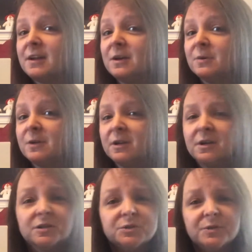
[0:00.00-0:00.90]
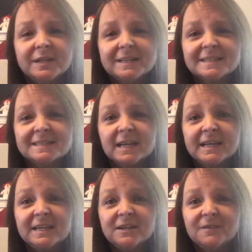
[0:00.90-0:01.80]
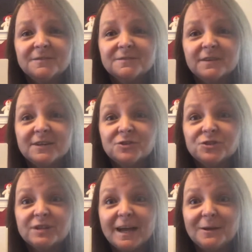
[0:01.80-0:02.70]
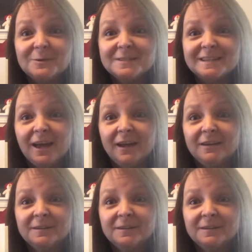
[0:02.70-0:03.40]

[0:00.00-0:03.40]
Do you think it's sunny enough to find your shadow today?